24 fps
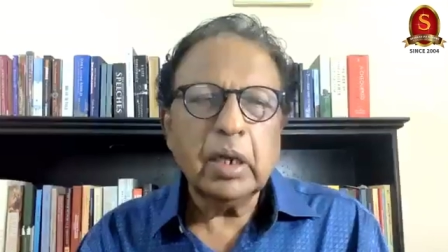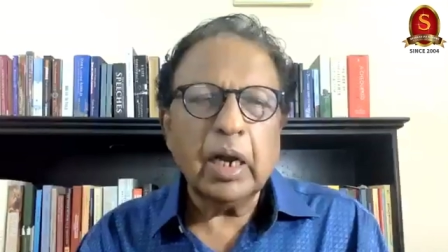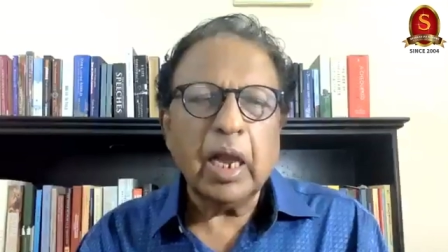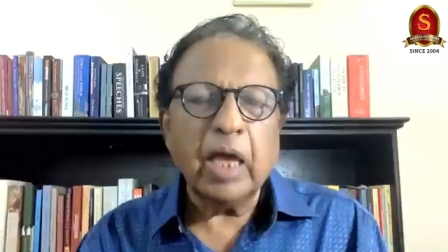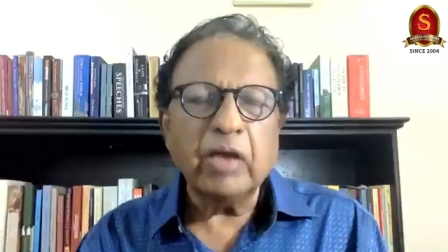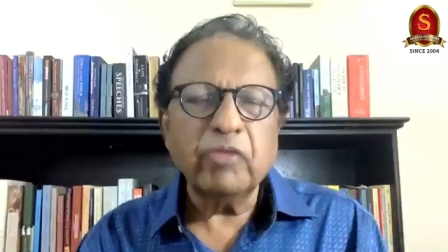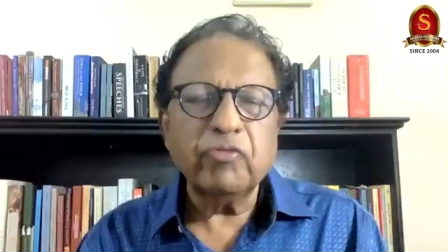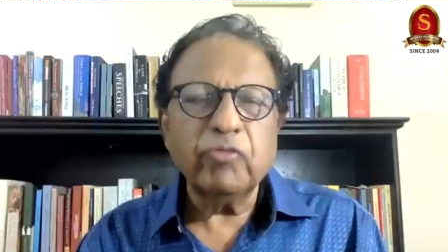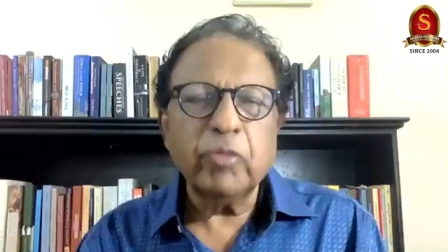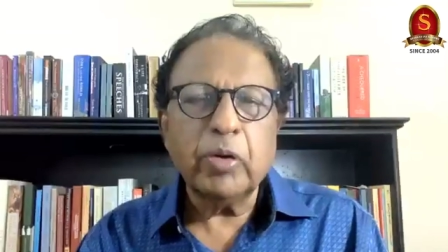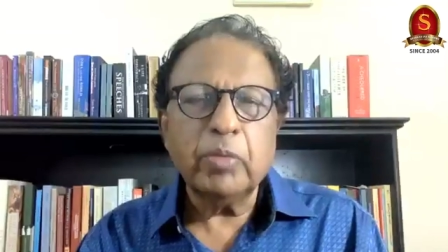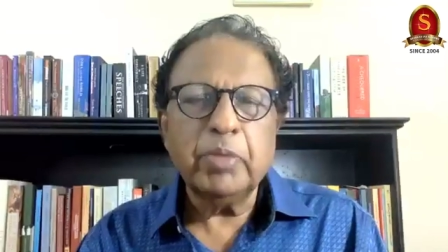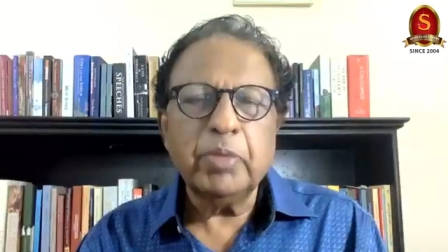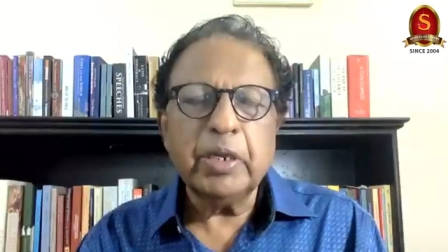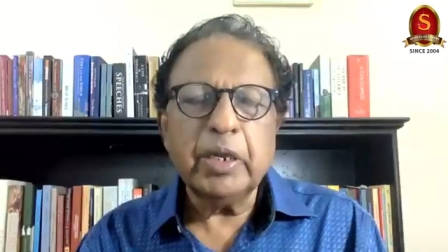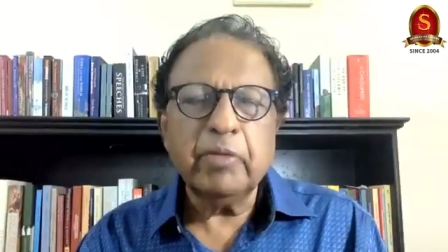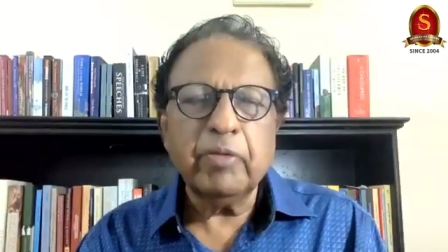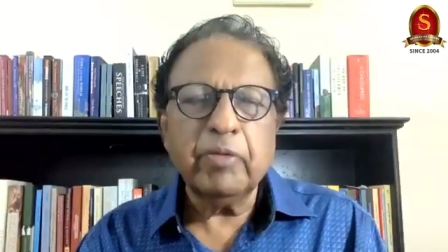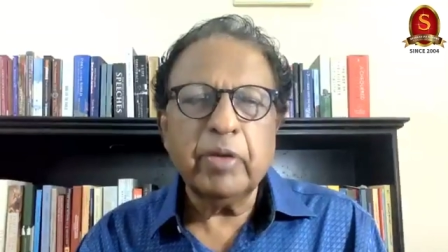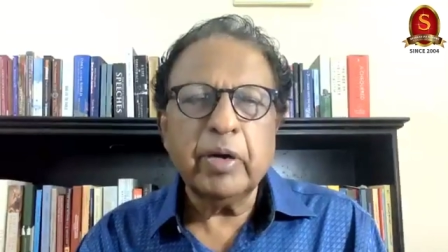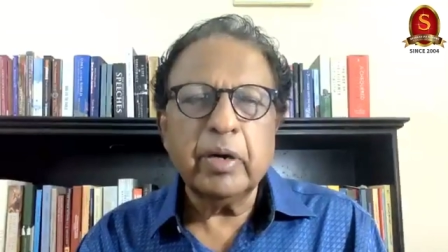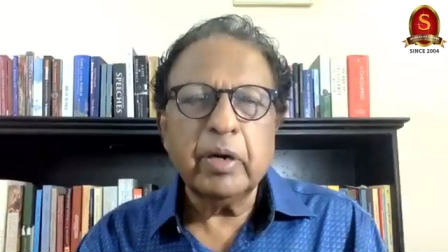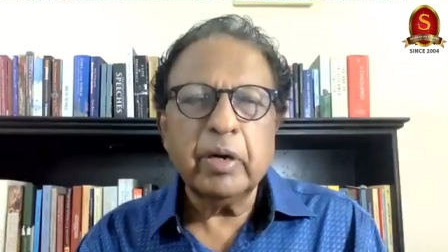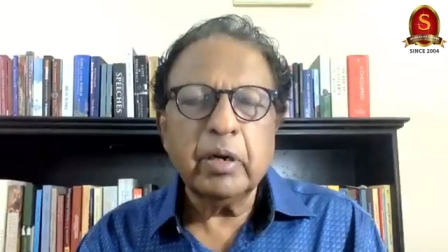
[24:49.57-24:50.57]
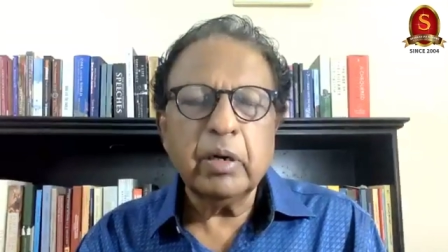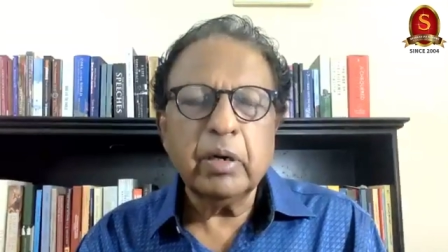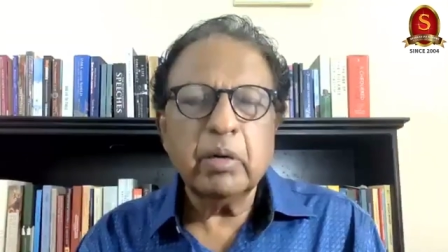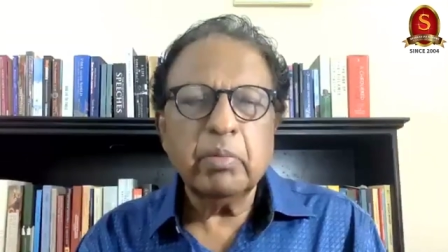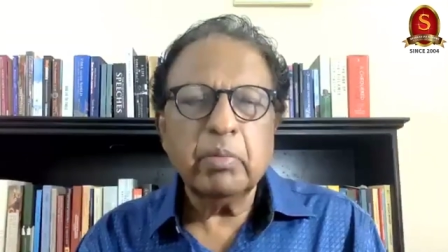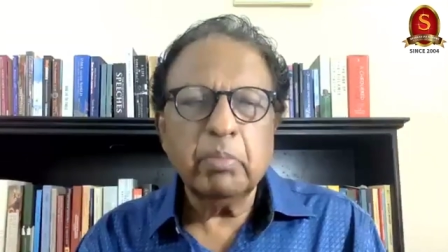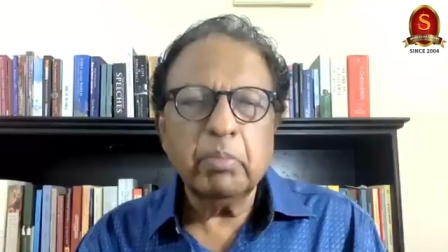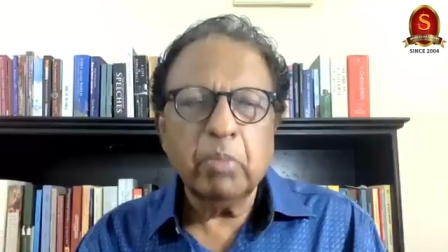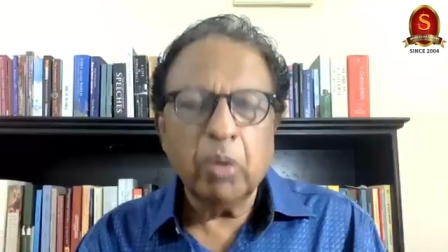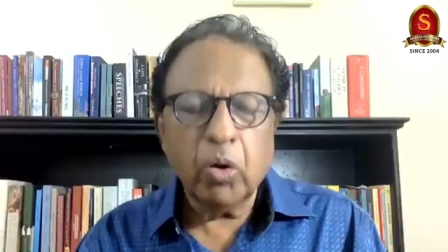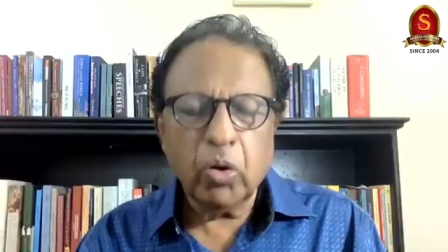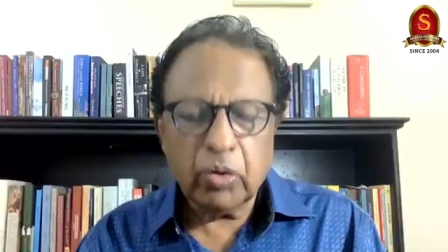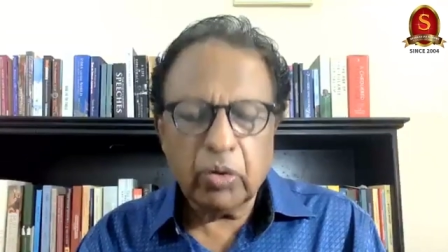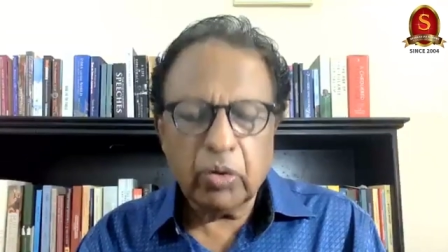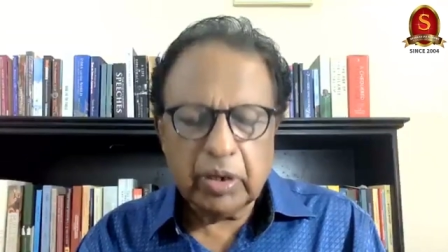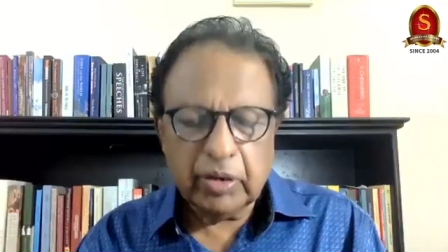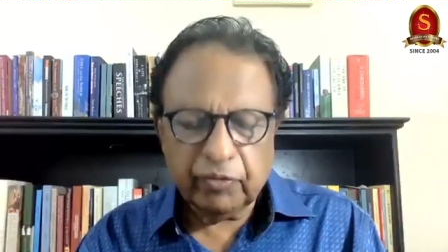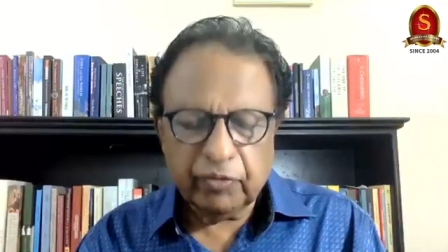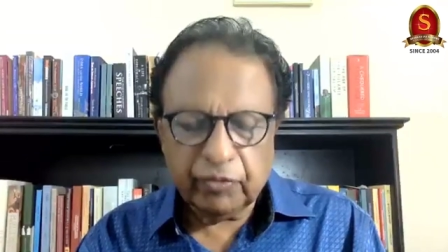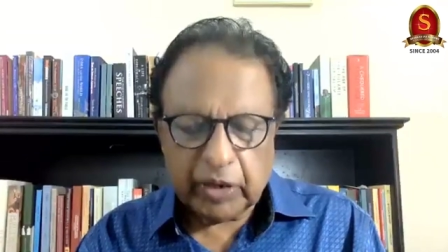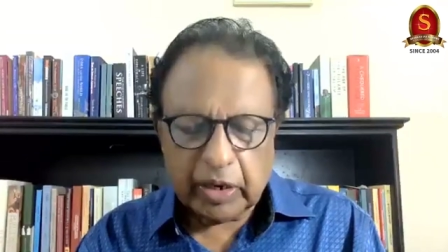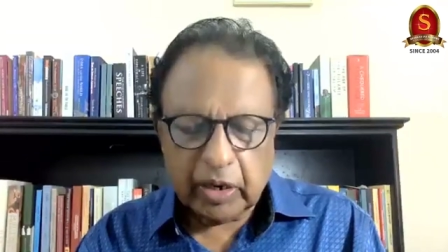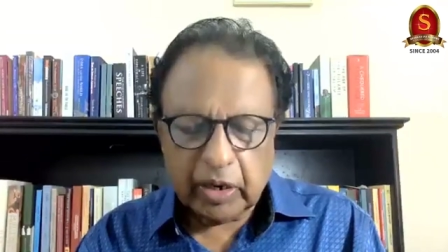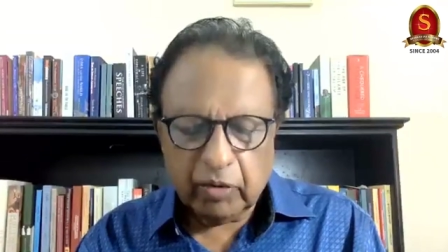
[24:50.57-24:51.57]
life will be even more
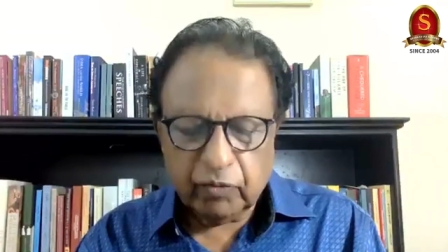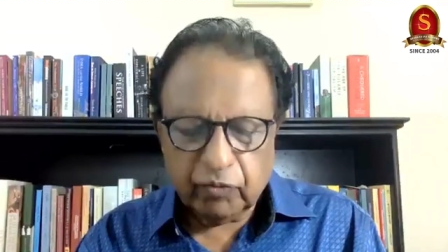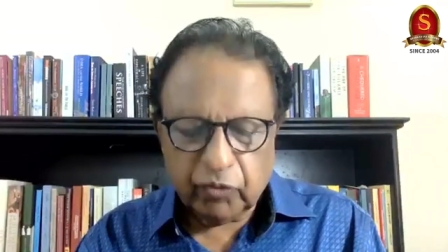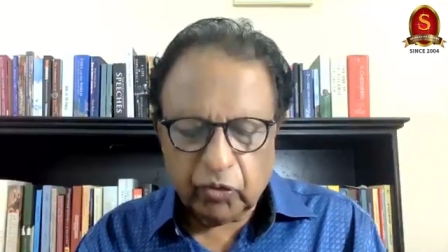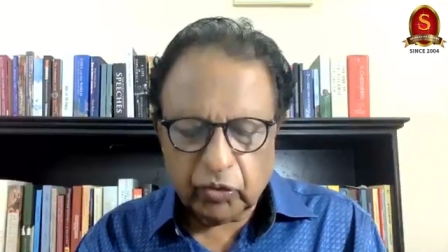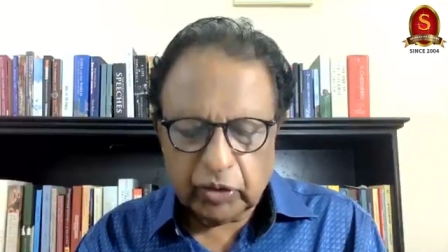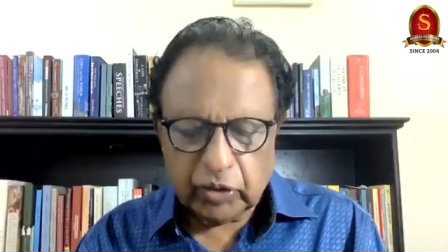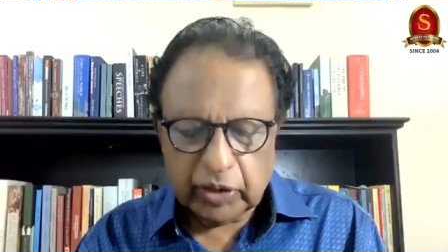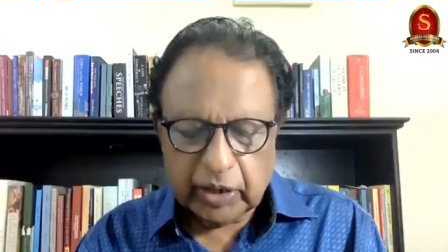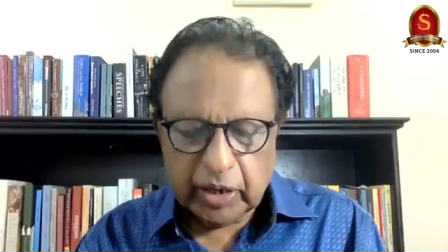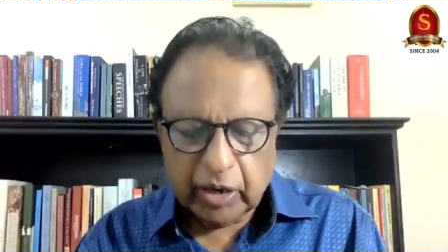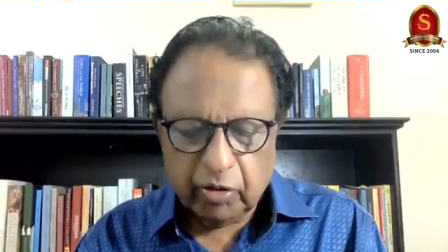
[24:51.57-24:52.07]
difficult for the